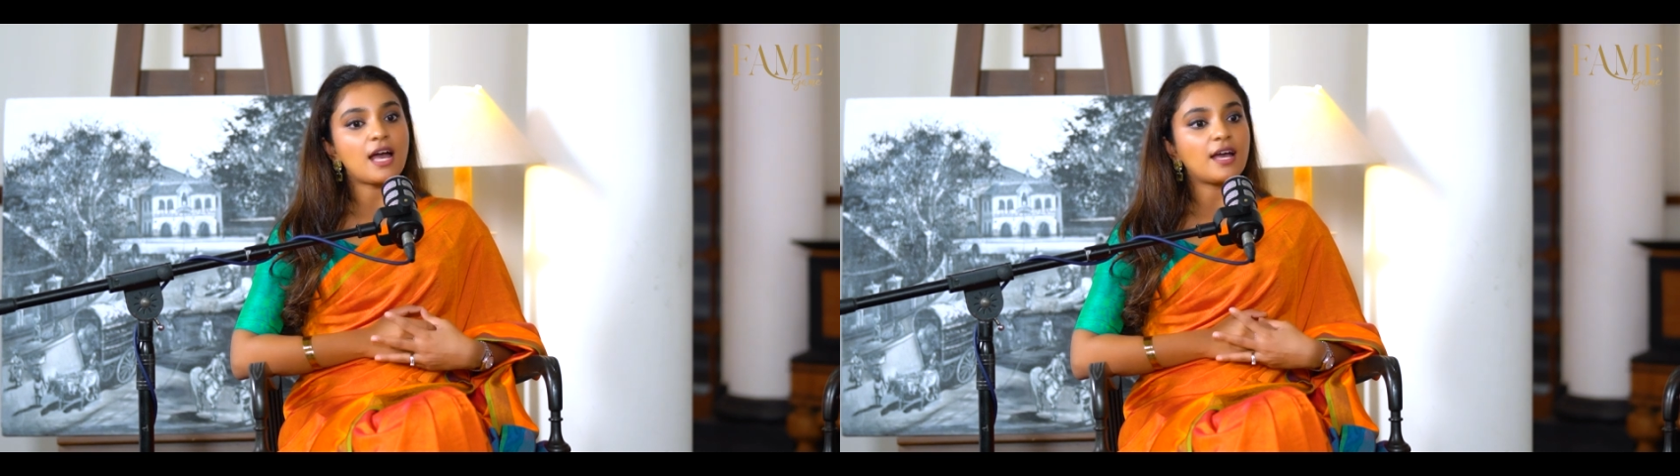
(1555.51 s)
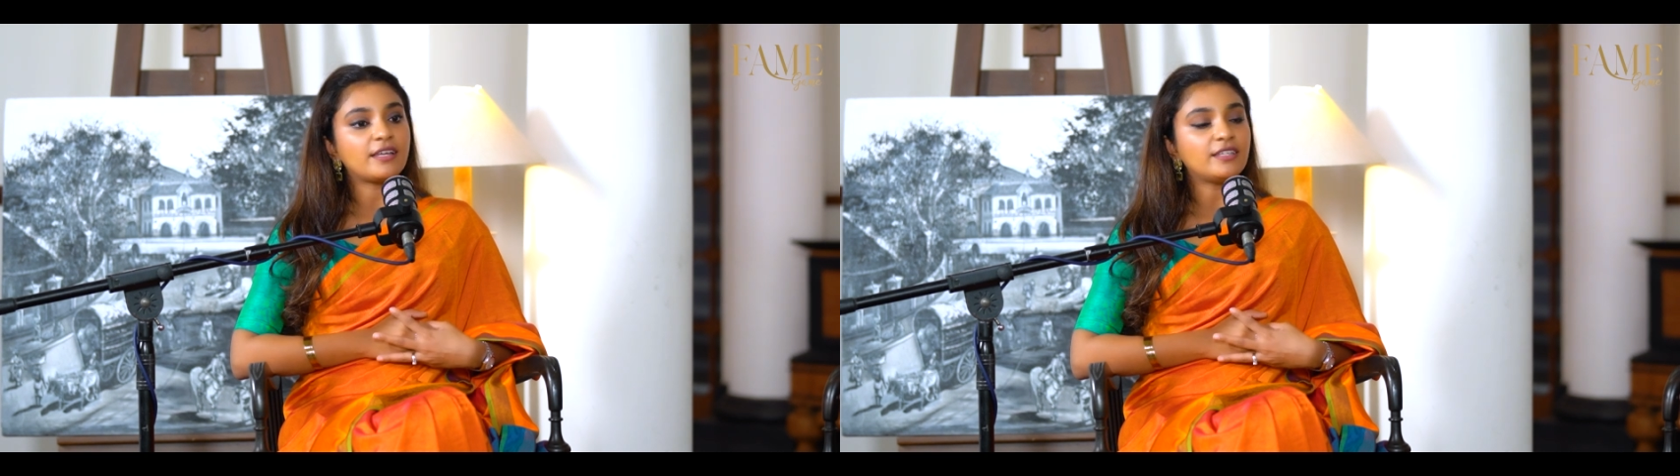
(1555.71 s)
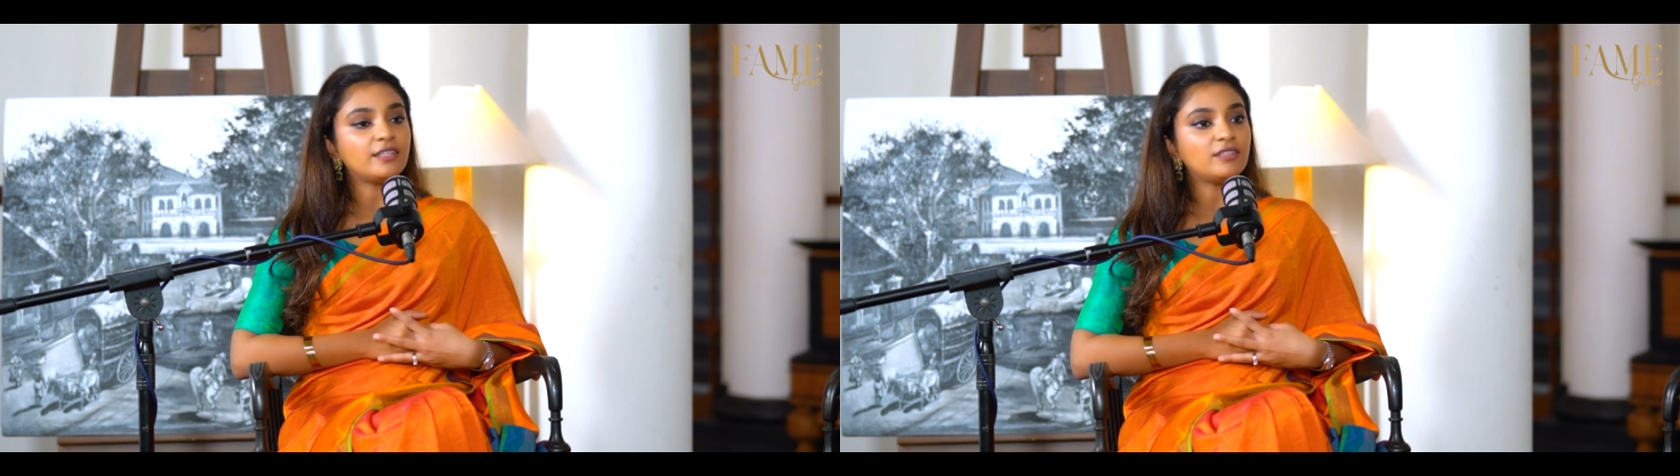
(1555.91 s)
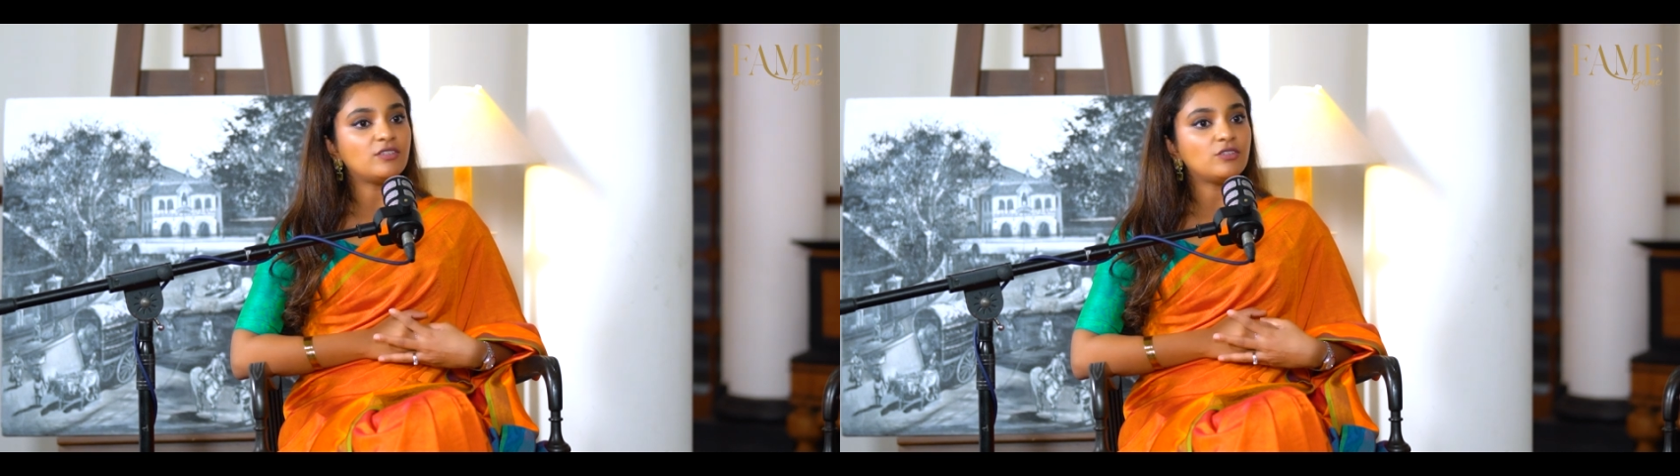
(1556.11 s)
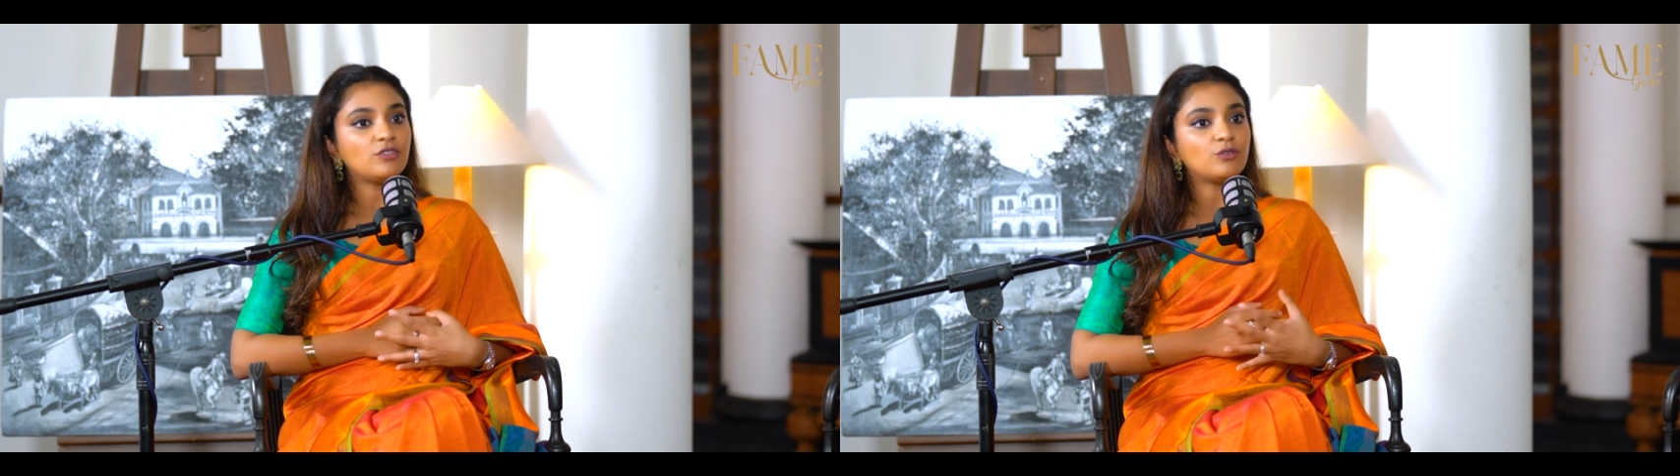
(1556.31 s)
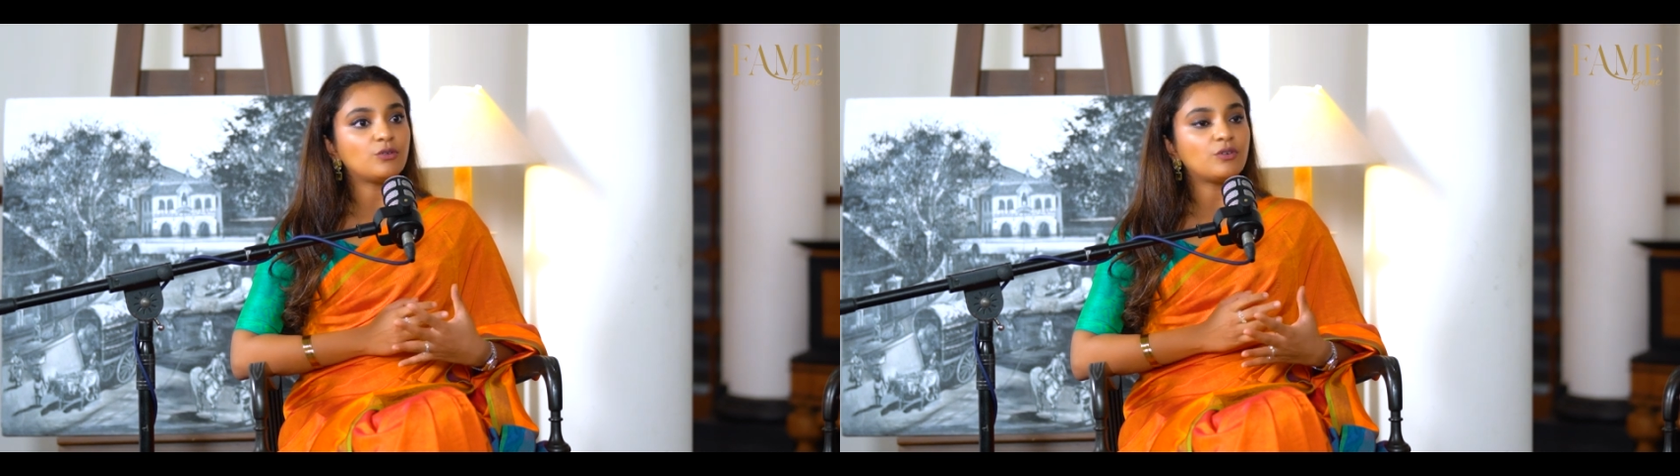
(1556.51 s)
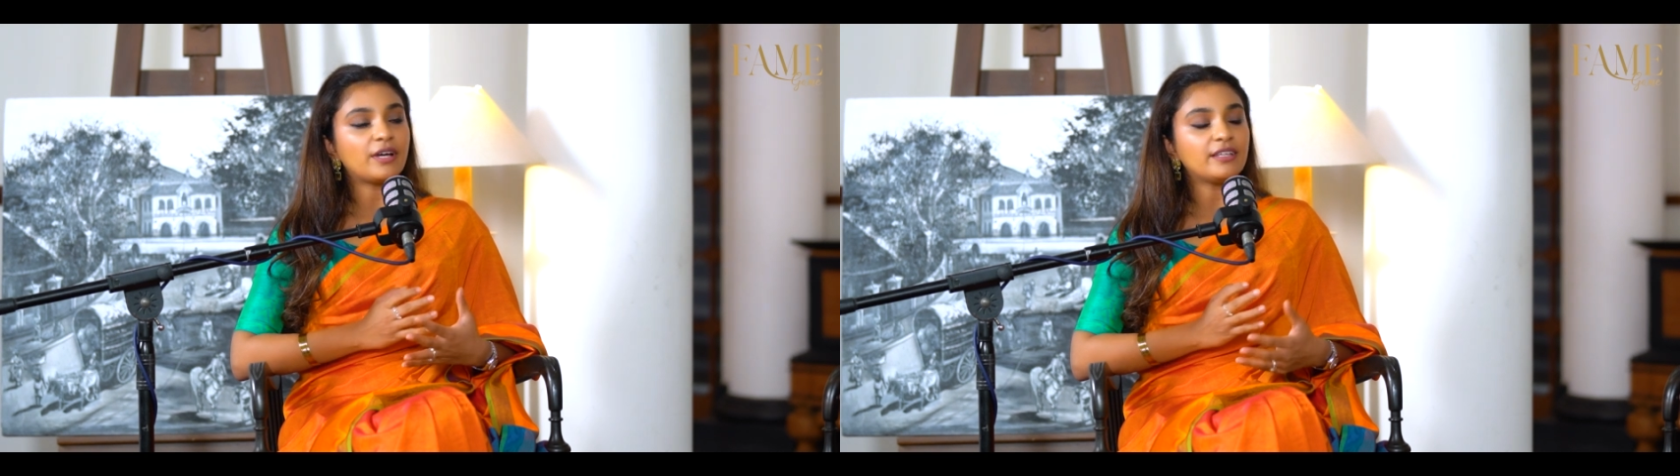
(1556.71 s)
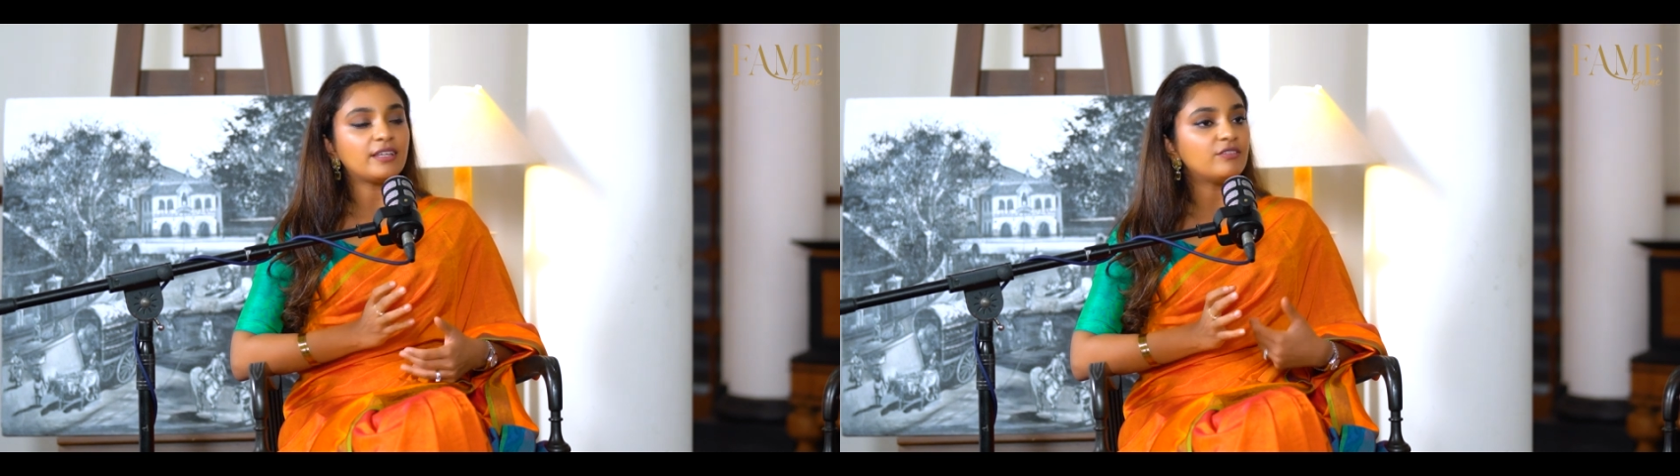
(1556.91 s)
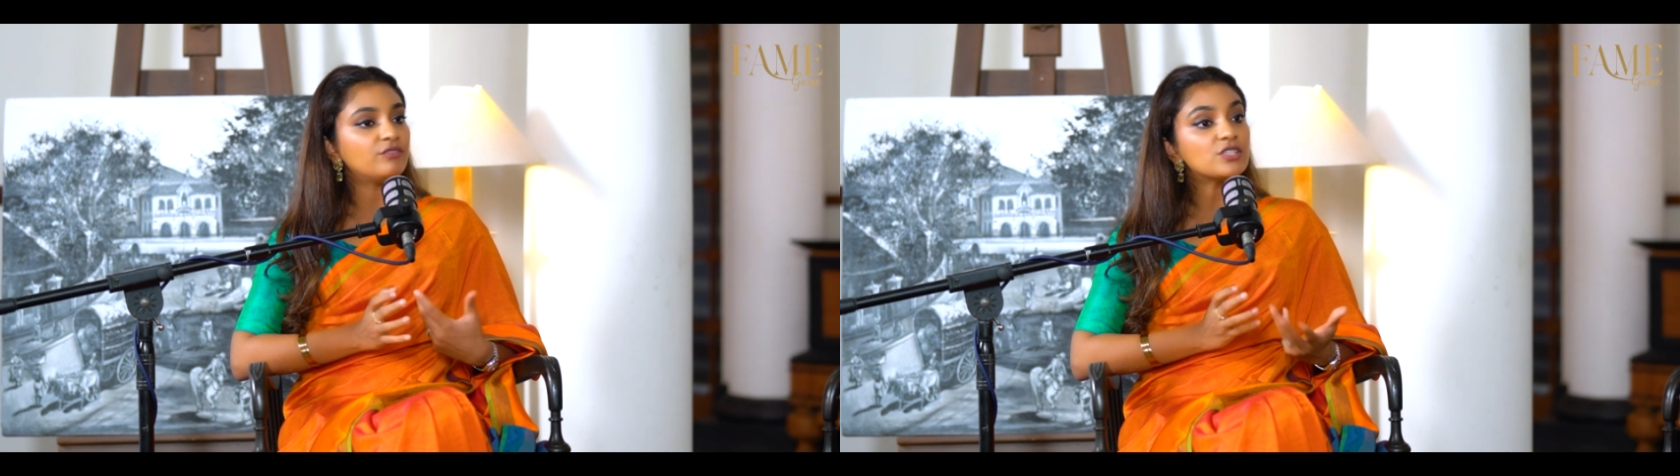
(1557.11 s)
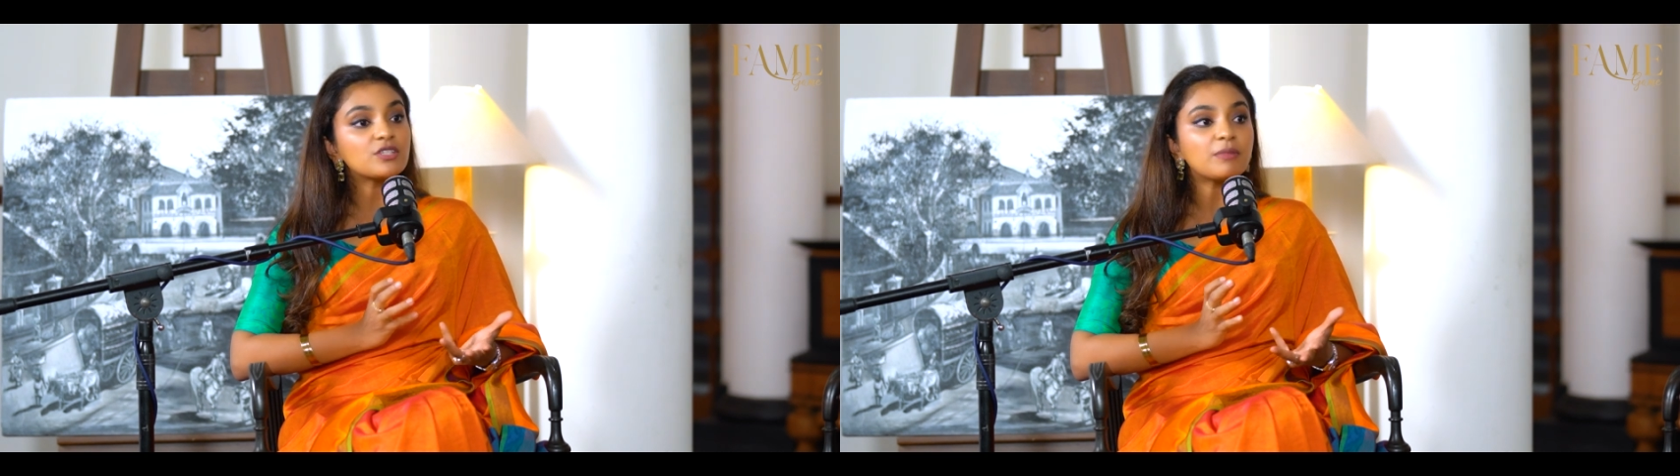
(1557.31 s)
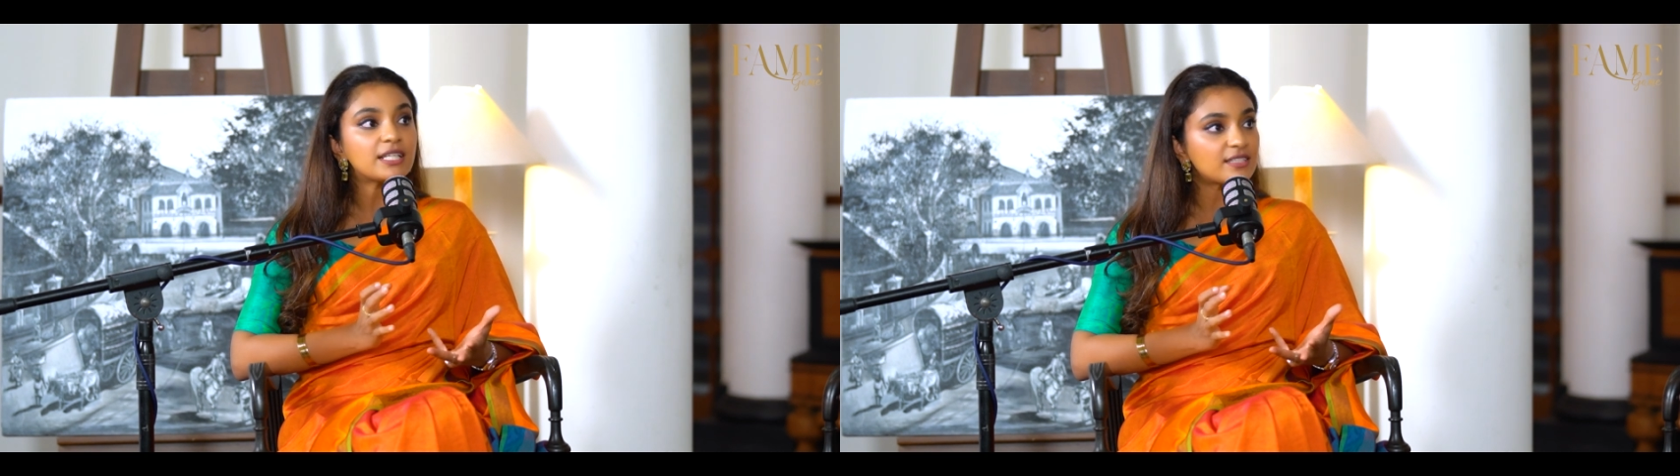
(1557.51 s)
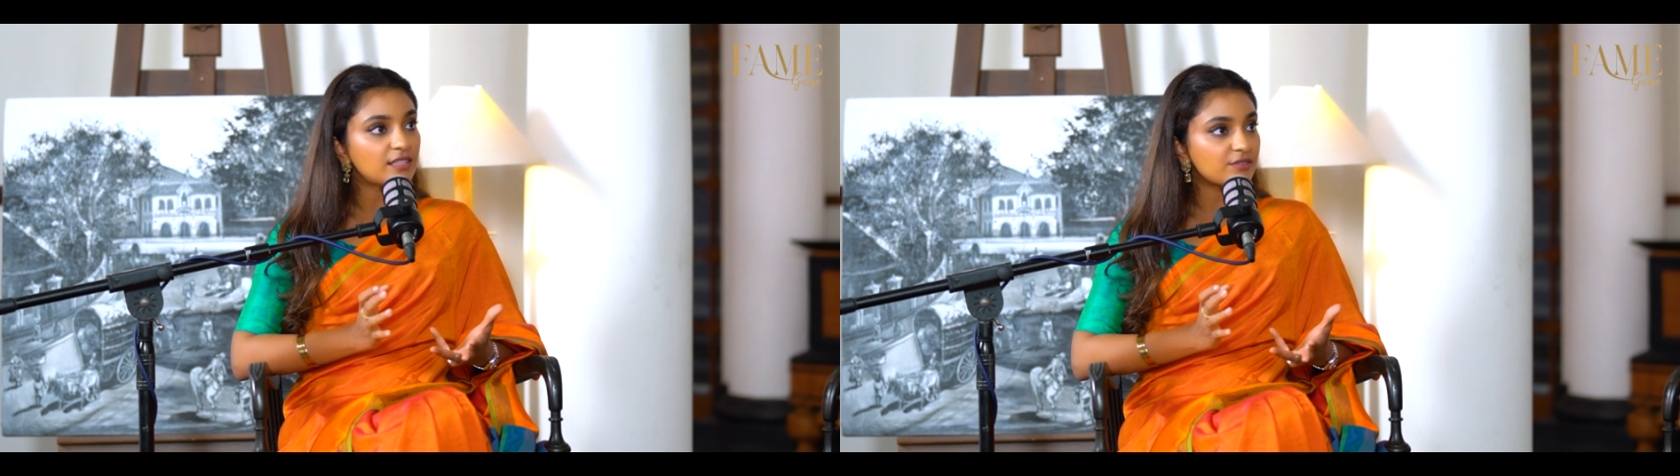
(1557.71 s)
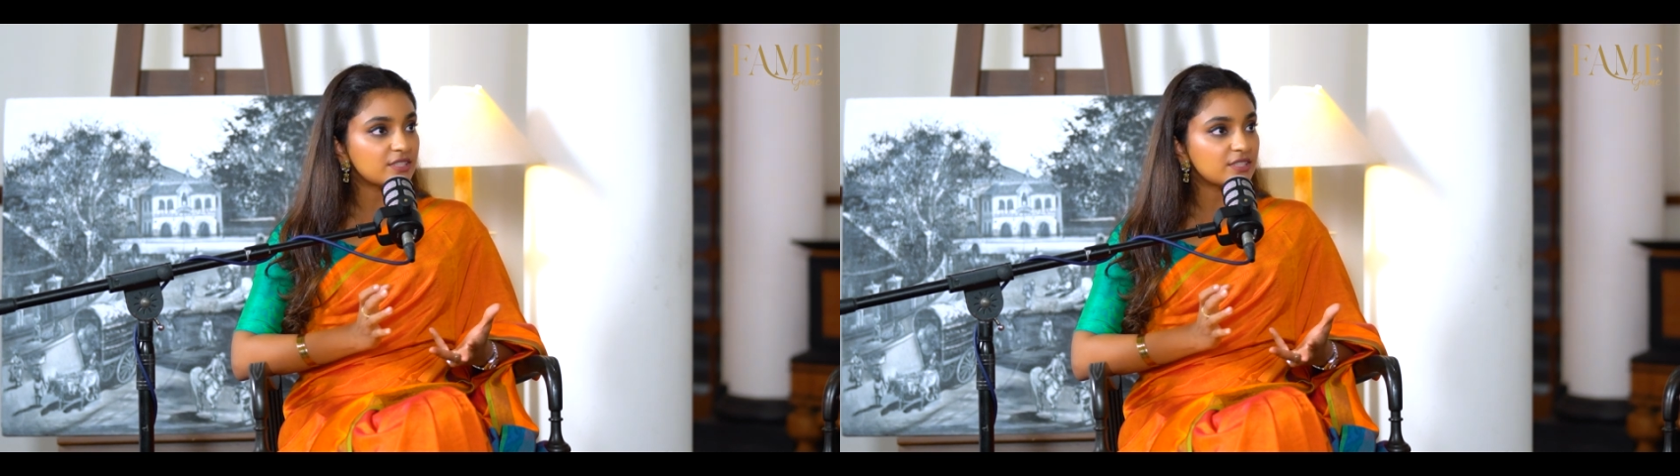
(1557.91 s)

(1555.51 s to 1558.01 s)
I envision myself